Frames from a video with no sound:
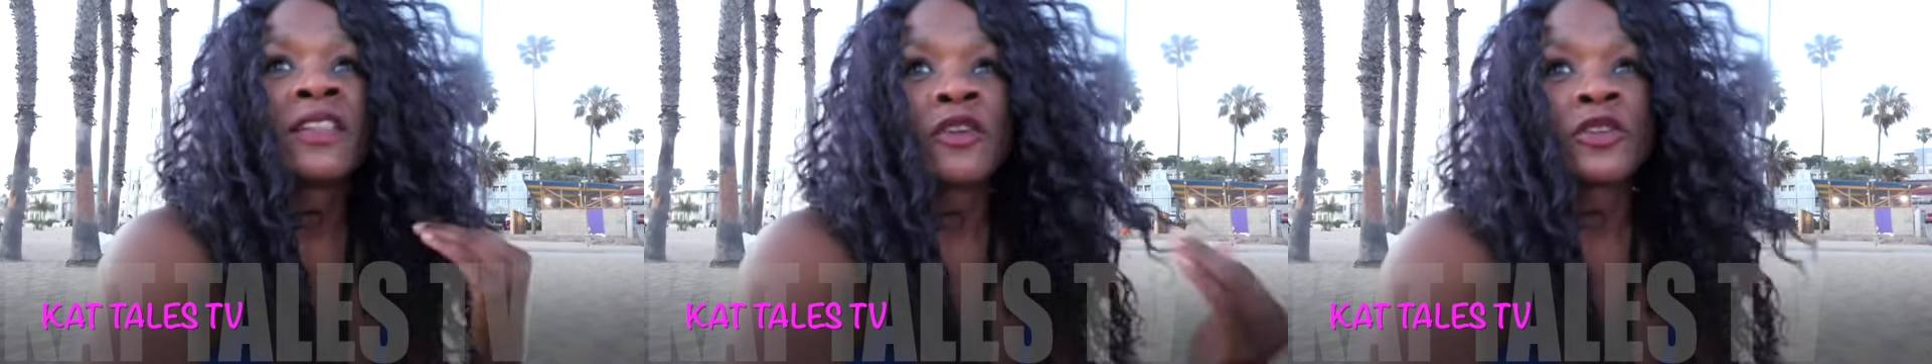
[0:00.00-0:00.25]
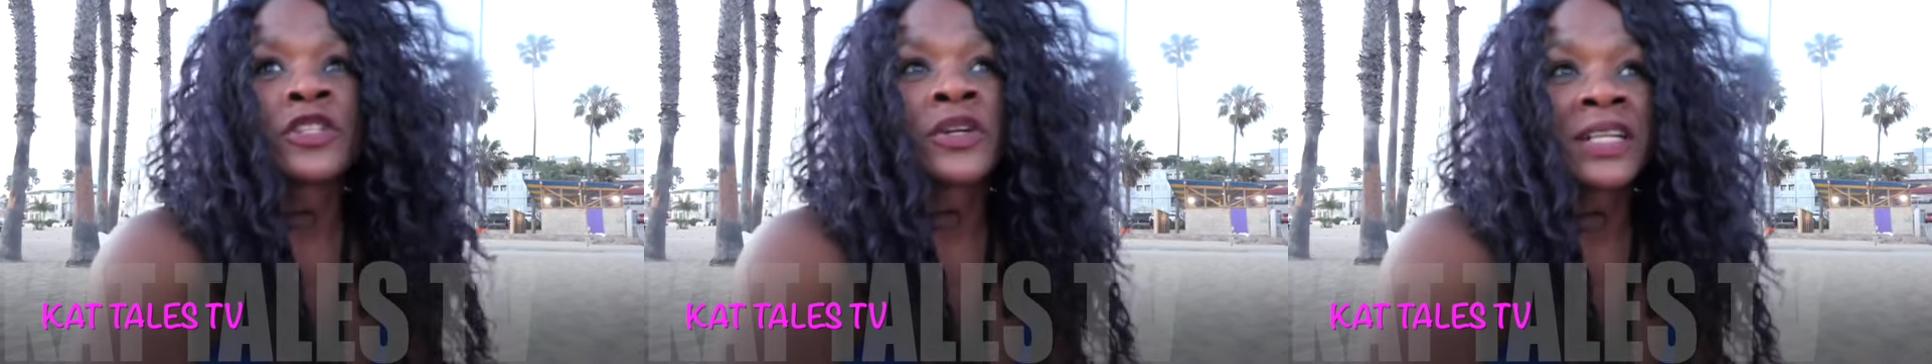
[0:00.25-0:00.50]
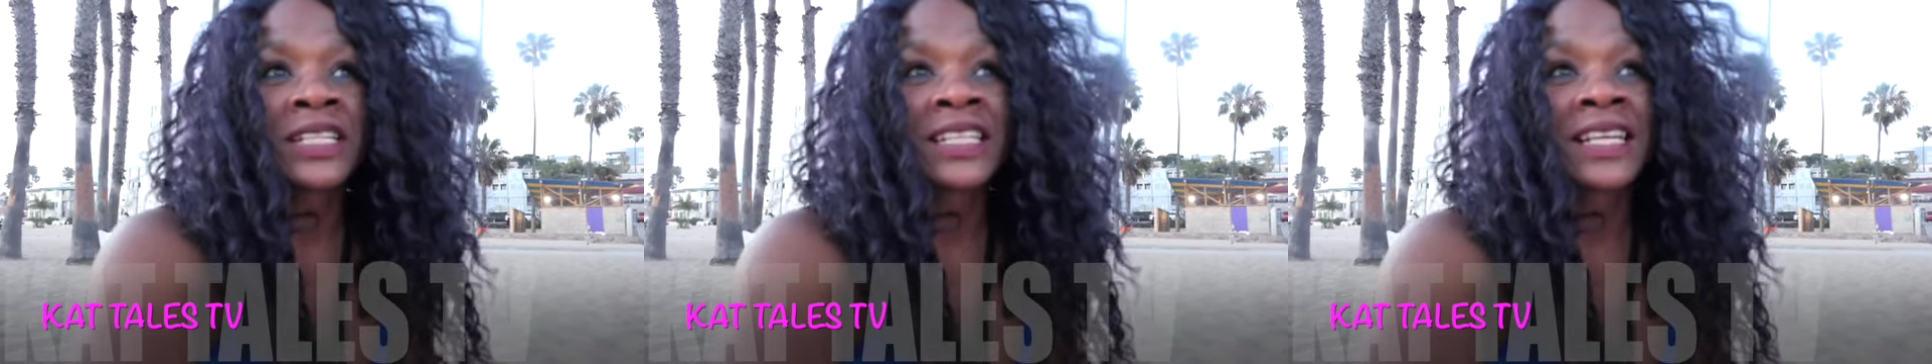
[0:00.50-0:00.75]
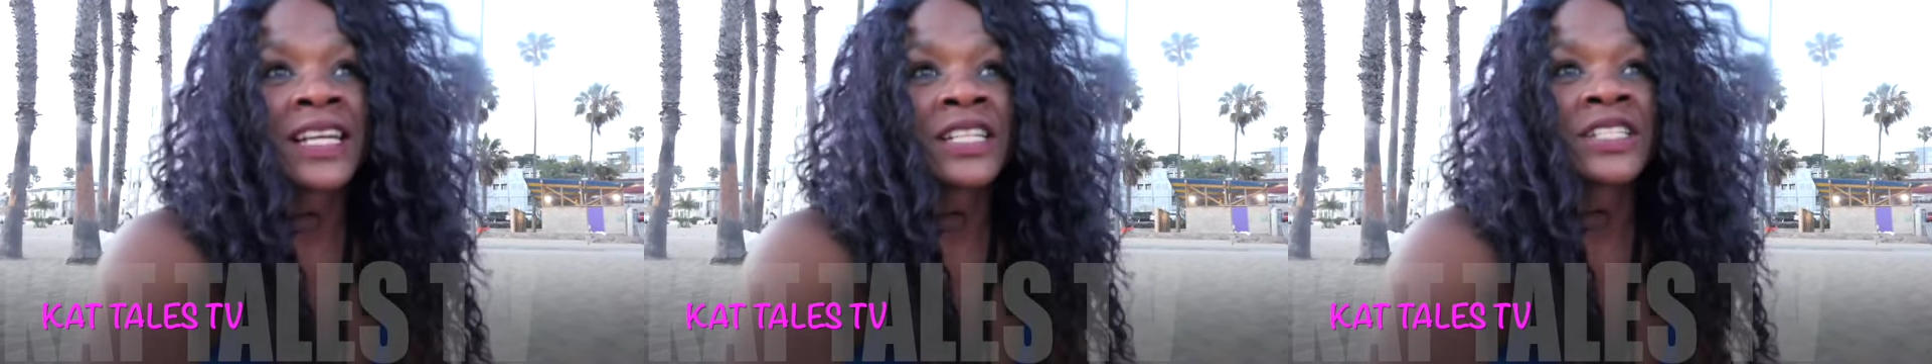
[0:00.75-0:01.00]
there are certain
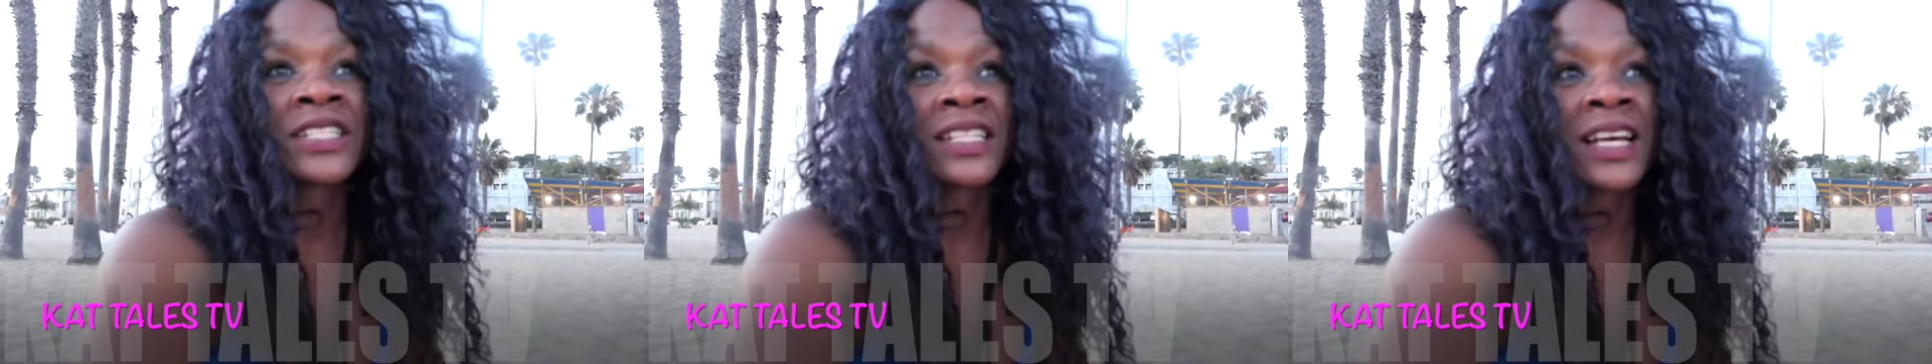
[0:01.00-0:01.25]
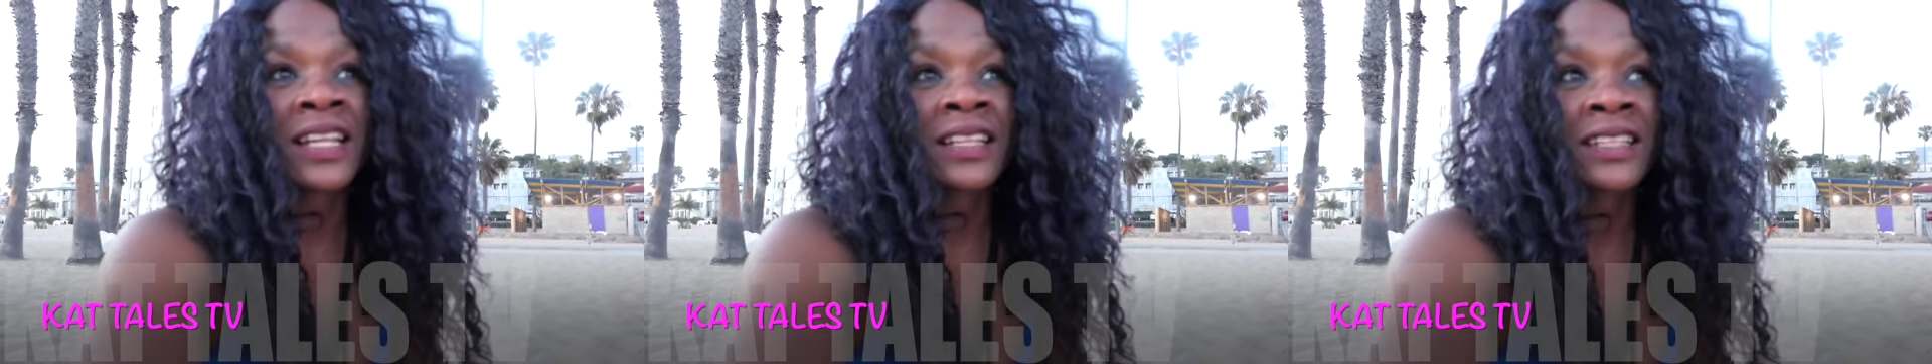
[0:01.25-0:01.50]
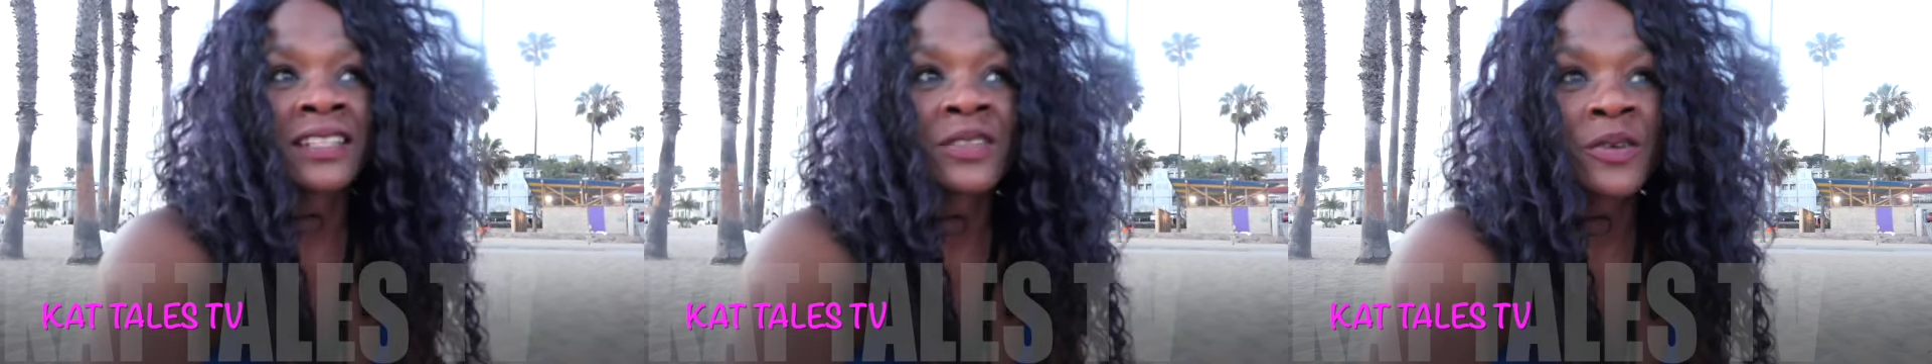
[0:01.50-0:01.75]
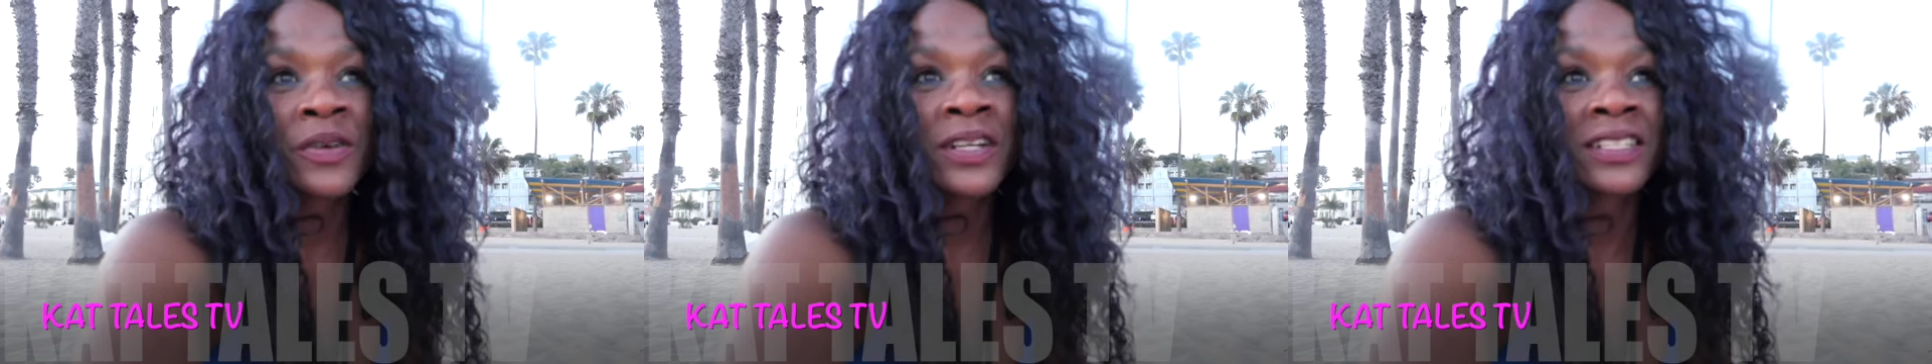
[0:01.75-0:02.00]
indications that this
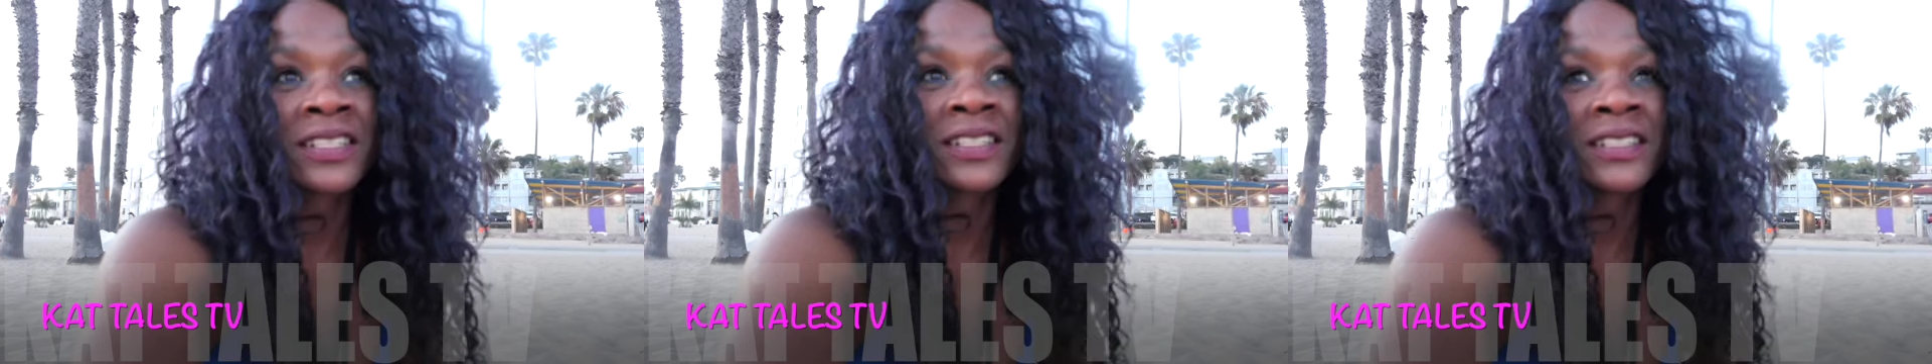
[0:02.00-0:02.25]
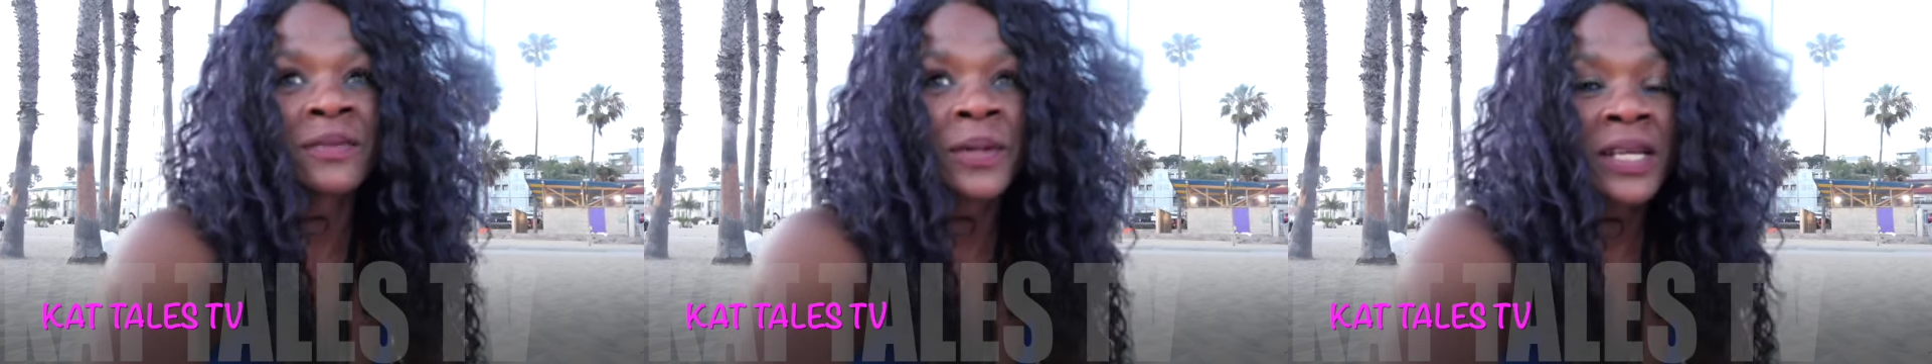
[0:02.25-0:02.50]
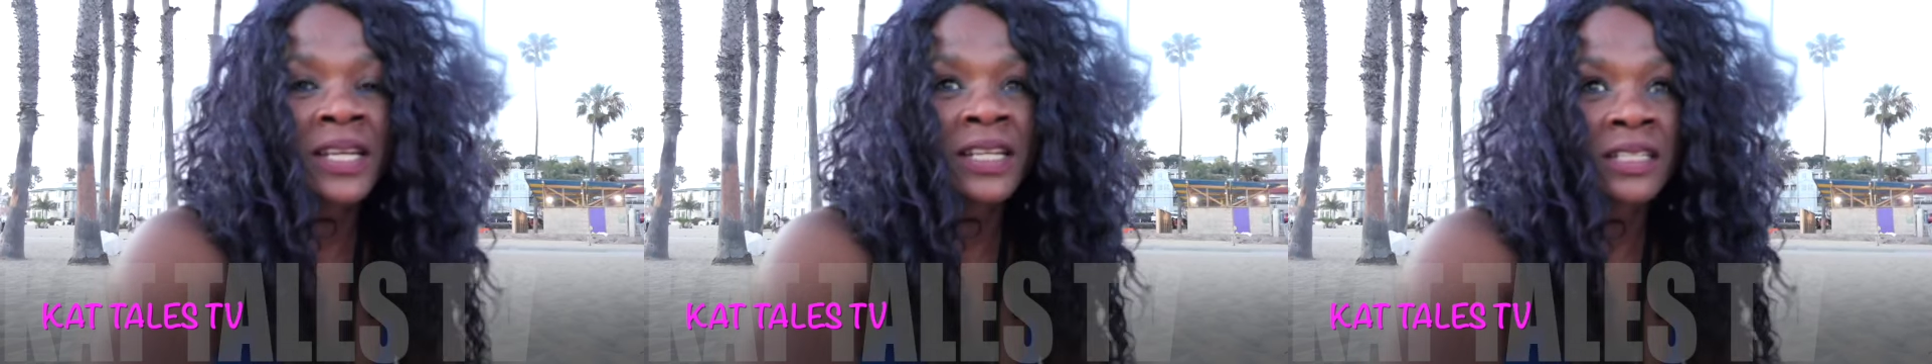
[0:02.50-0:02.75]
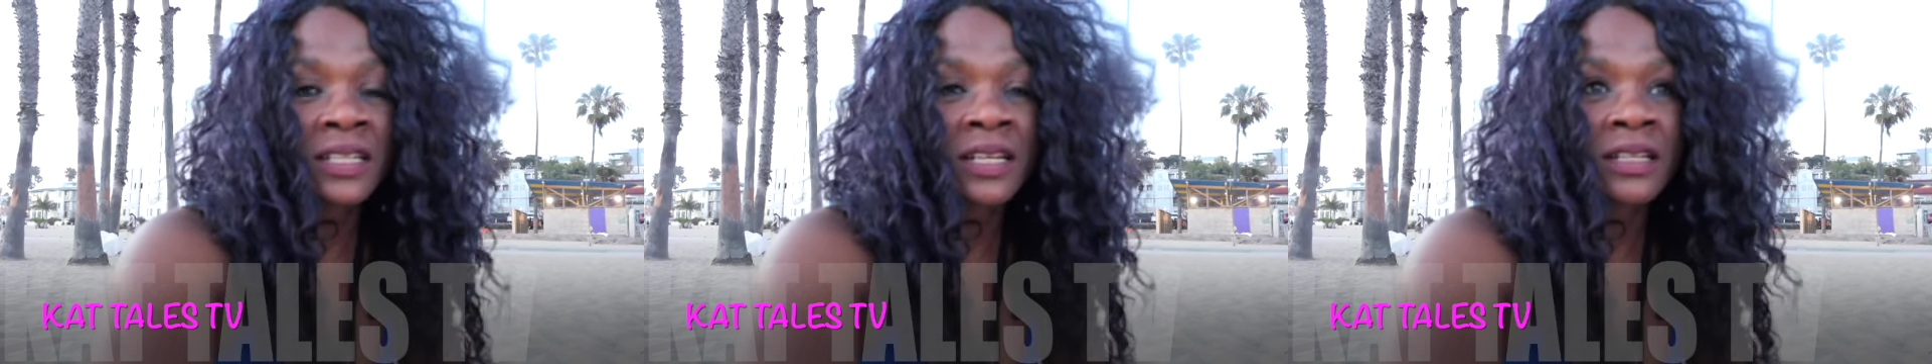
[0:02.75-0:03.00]
story just doesn't make
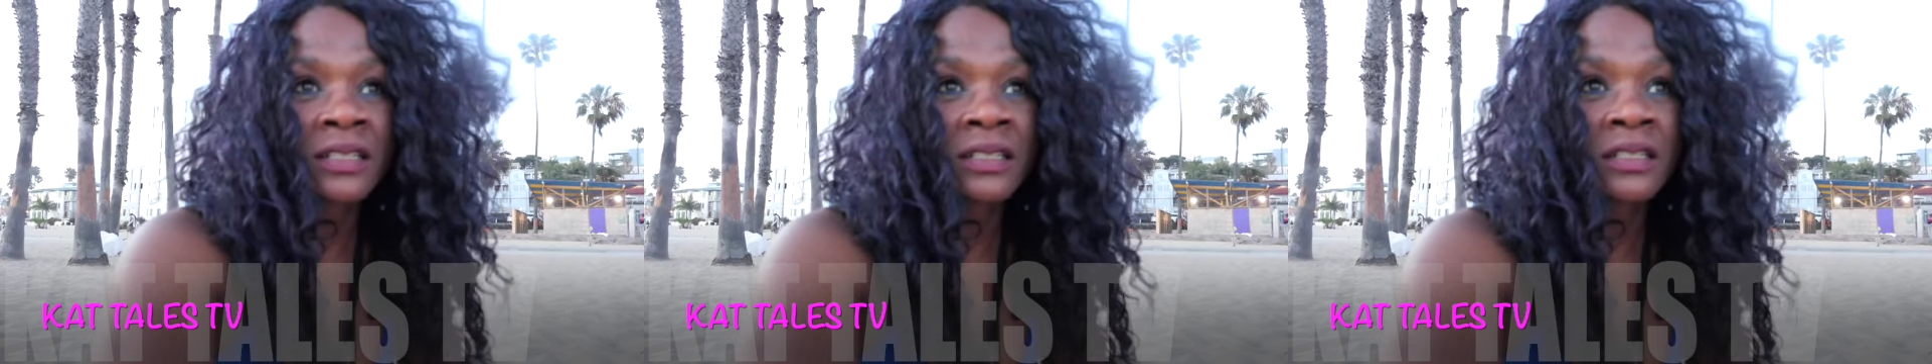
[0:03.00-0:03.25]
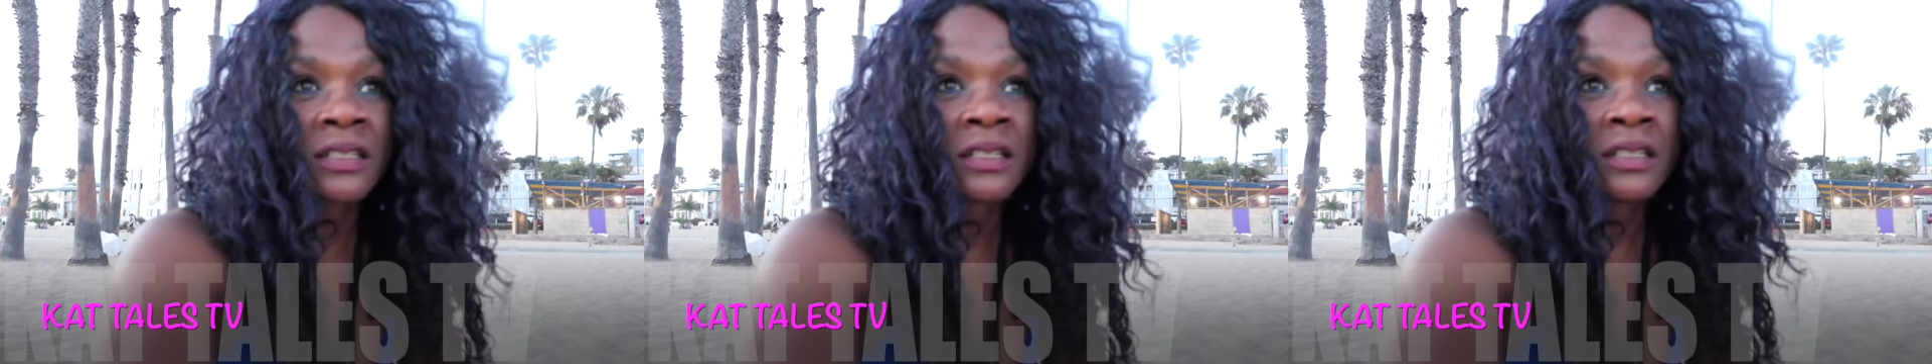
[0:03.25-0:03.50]
any sense.